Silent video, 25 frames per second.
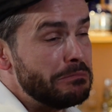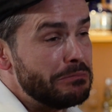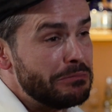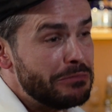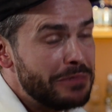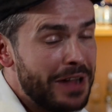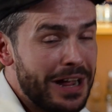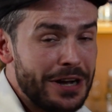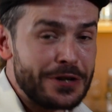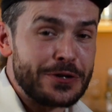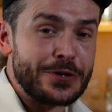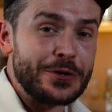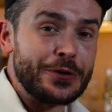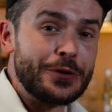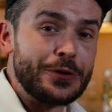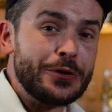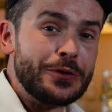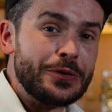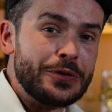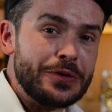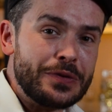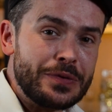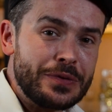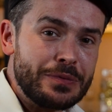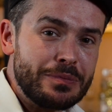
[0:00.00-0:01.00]

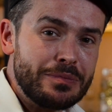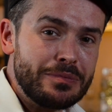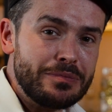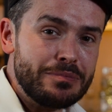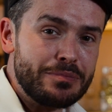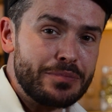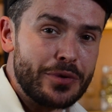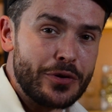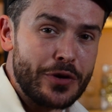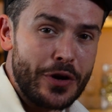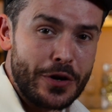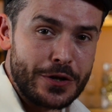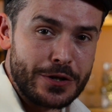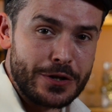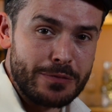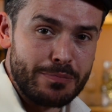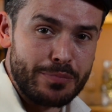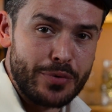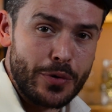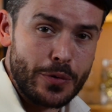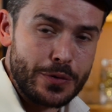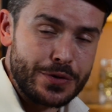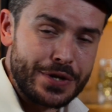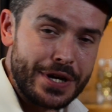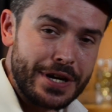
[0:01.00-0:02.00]
natural production
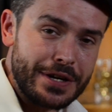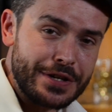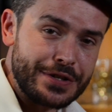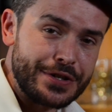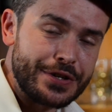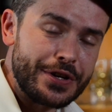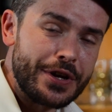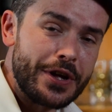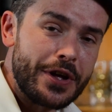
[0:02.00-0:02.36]
process.